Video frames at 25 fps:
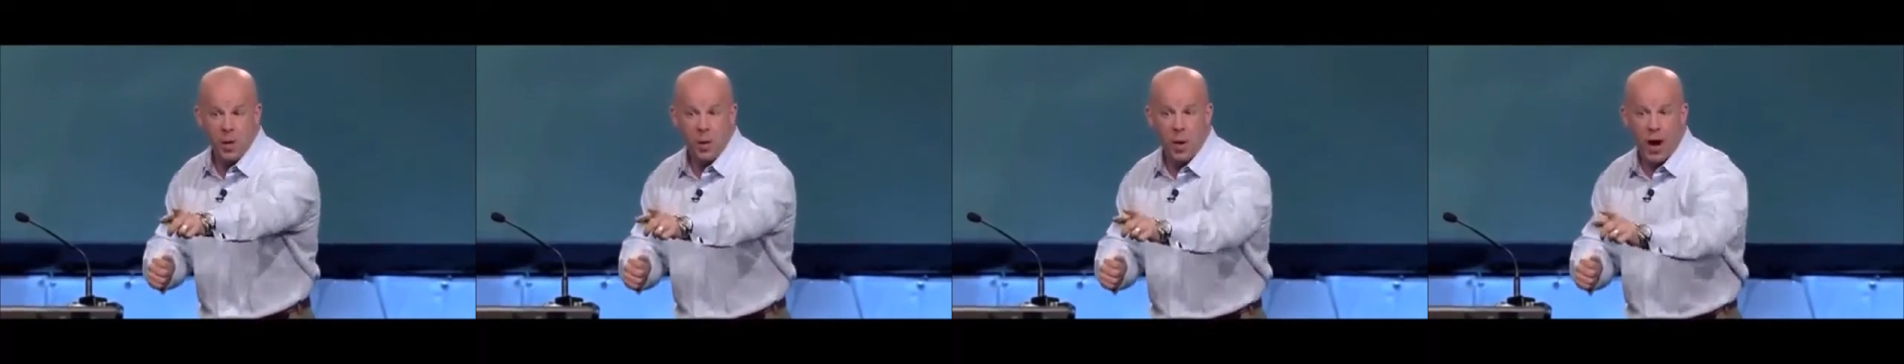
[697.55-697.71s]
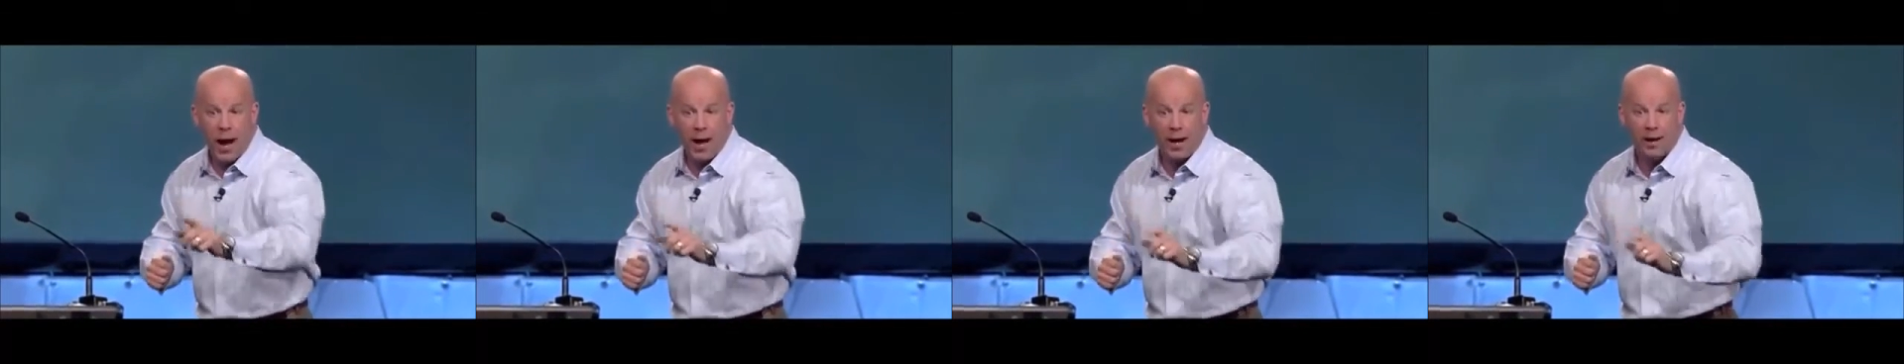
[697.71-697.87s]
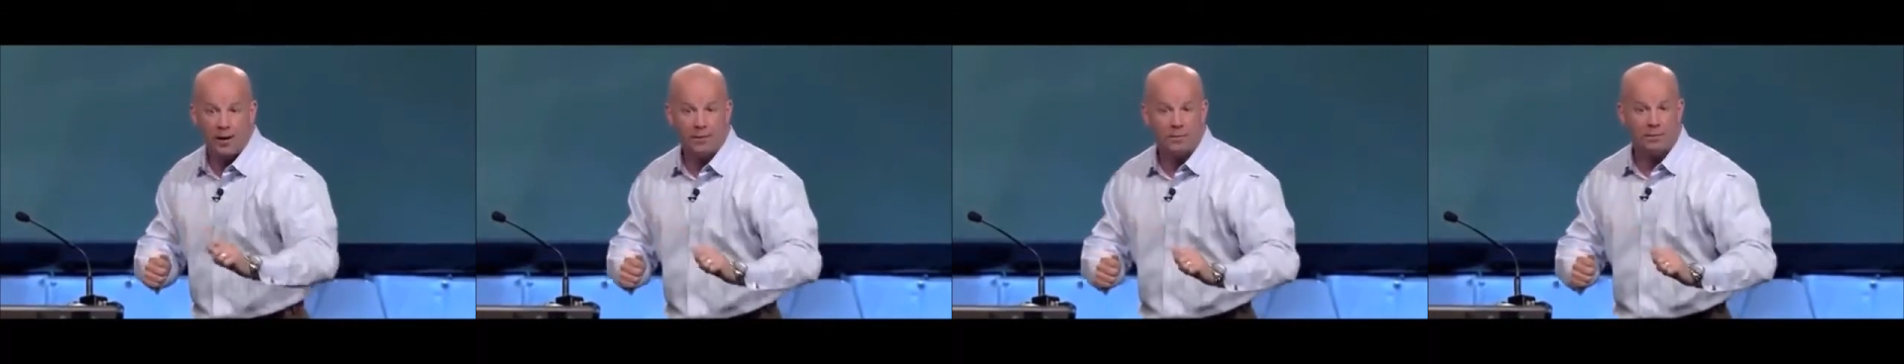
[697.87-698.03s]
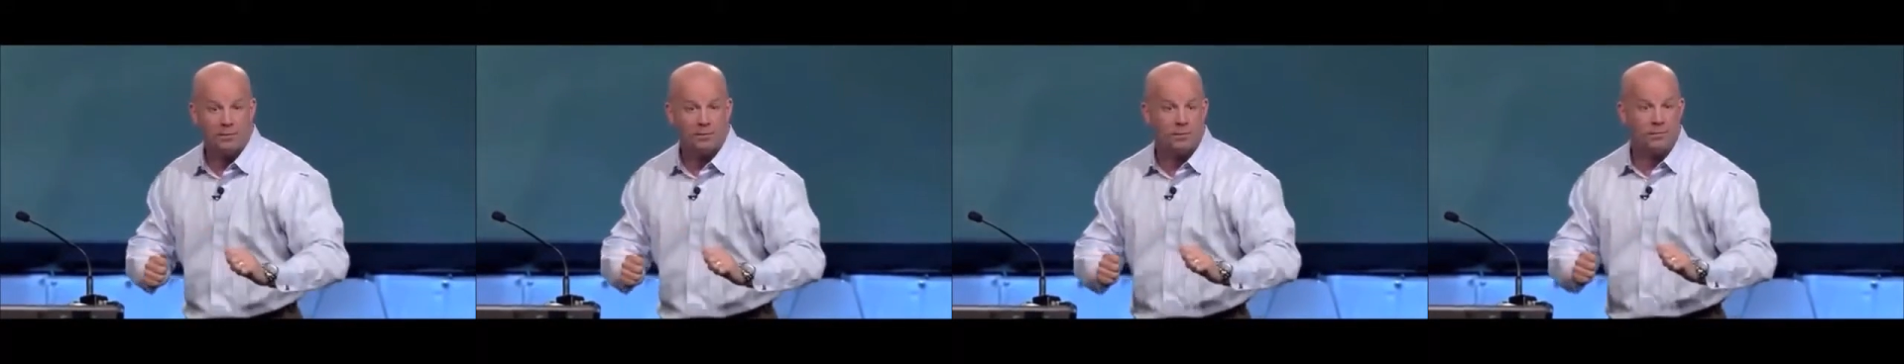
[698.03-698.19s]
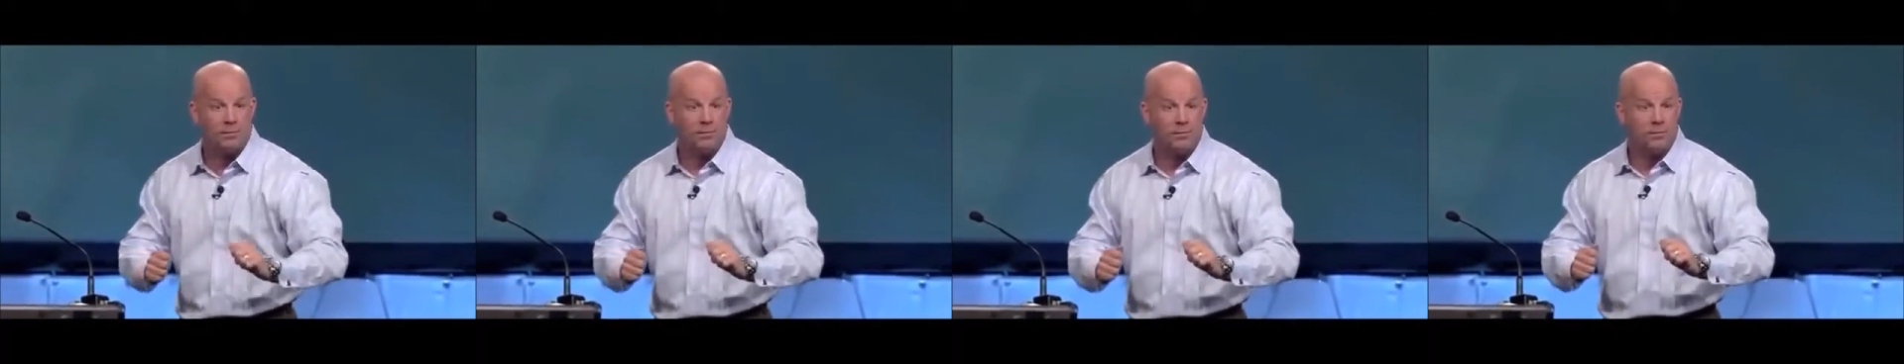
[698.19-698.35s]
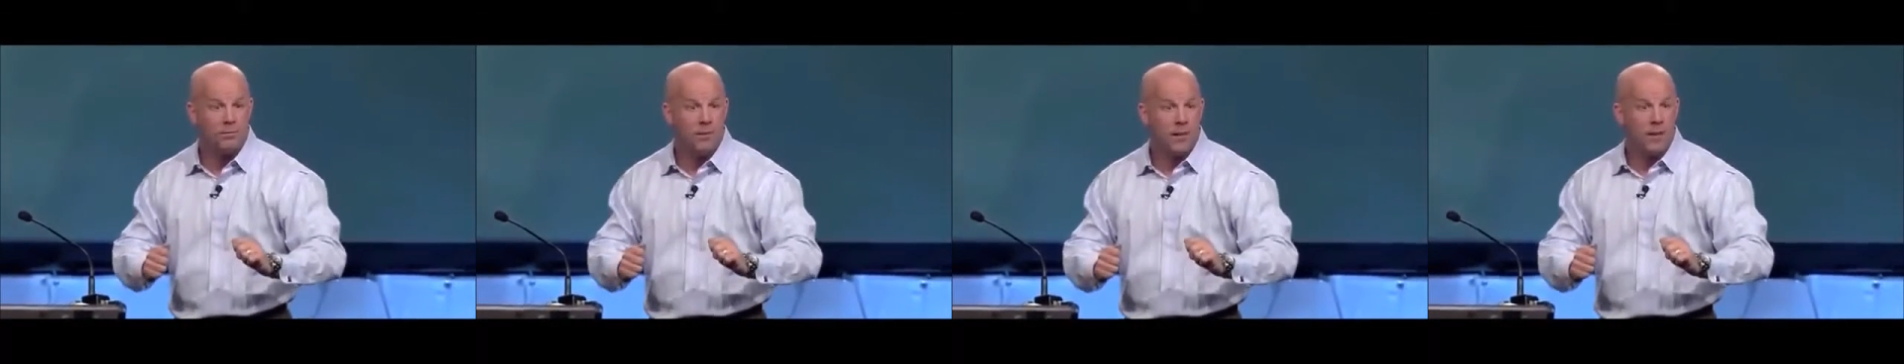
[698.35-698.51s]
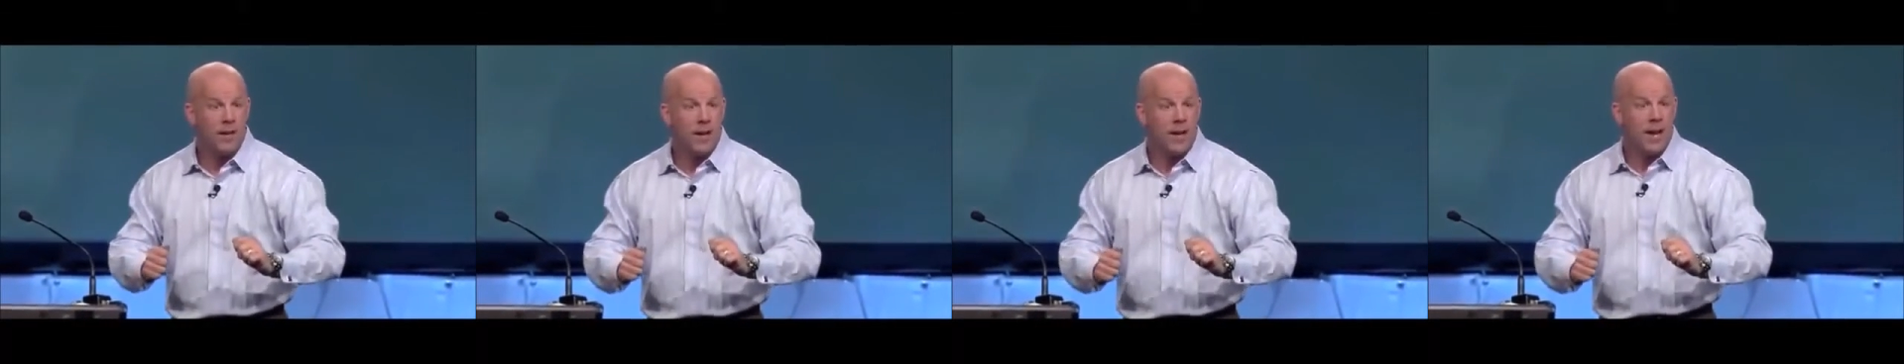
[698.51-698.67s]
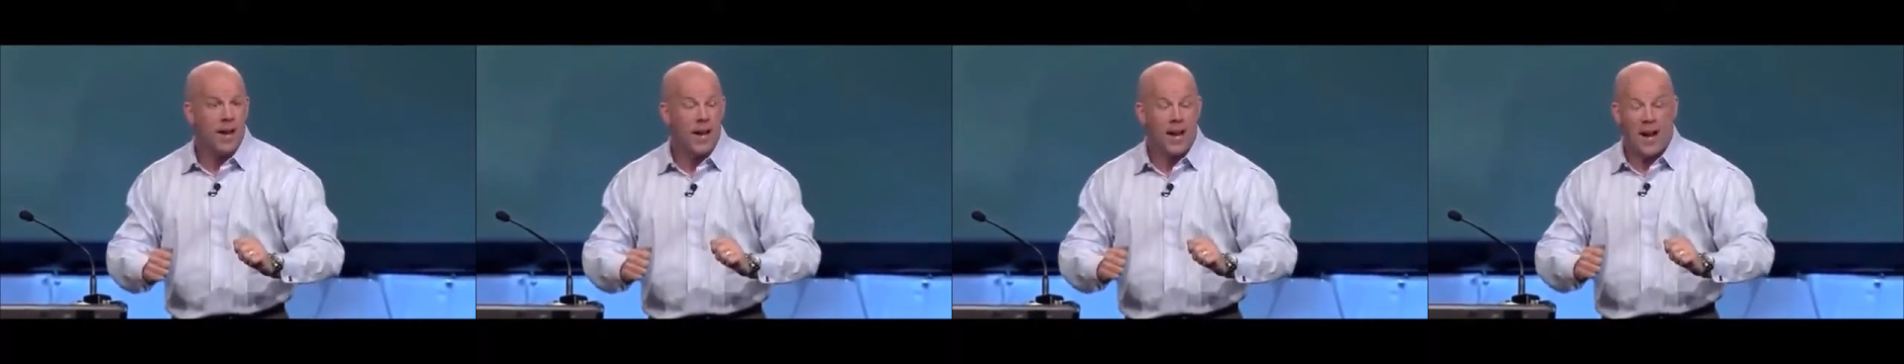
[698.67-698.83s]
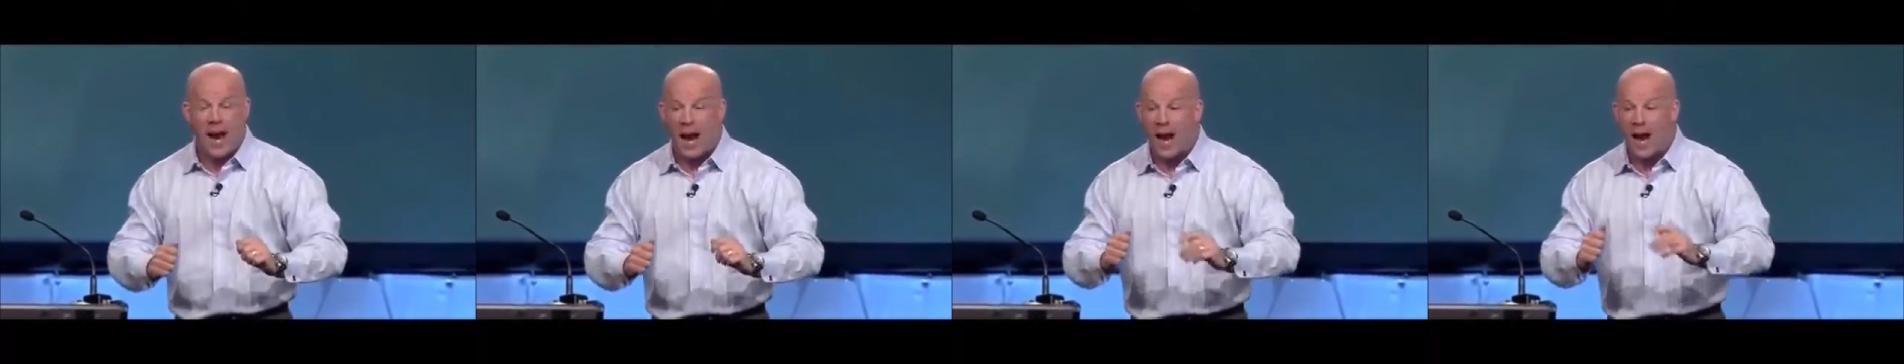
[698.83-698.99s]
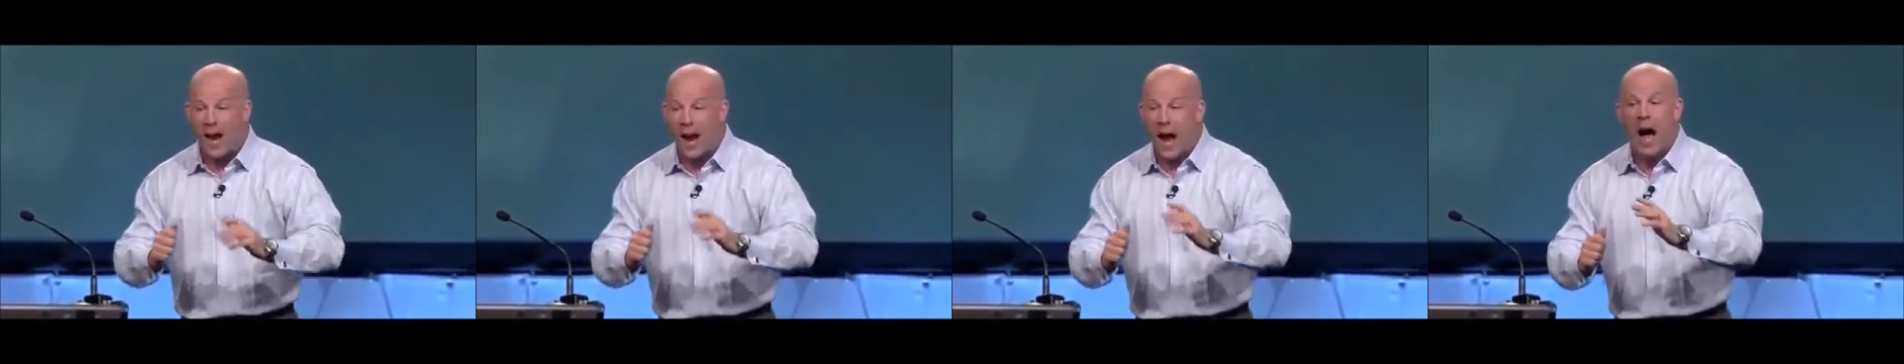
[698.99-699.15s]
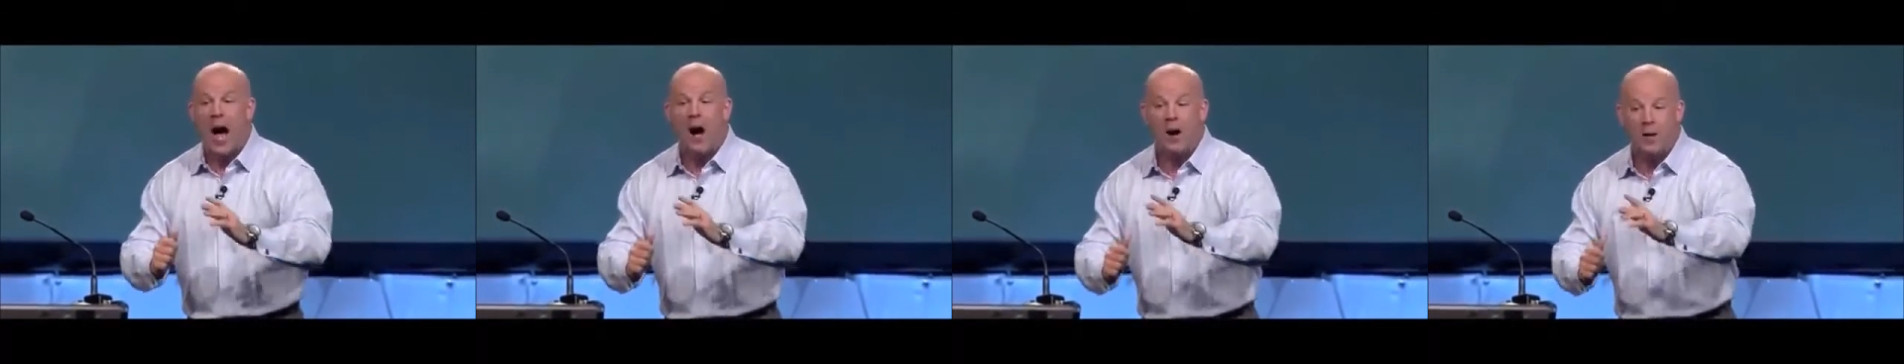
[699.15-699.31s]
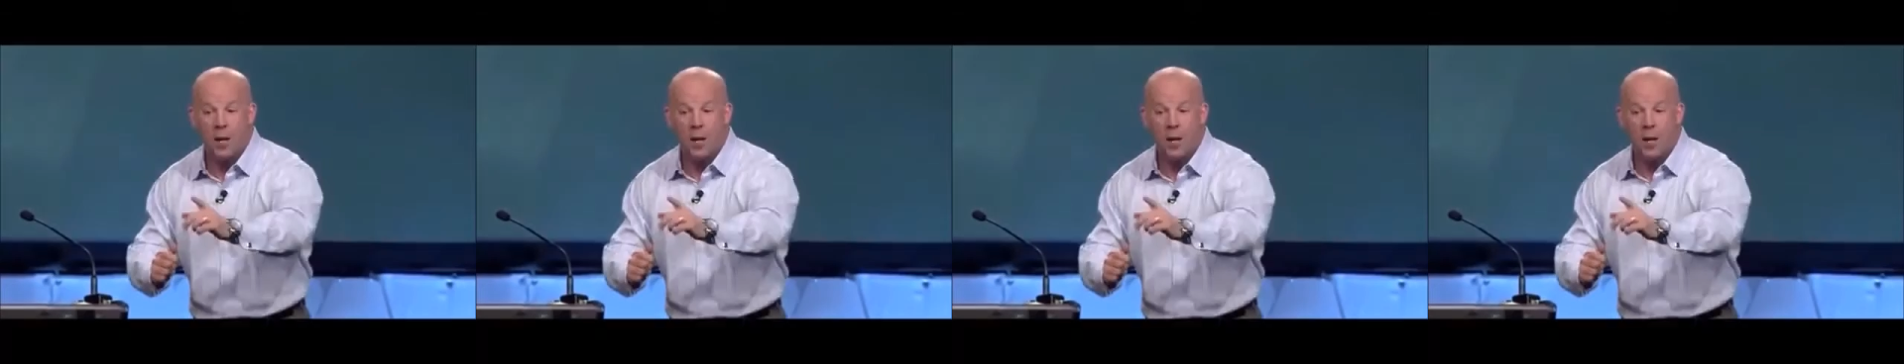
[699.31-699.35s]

why. I'll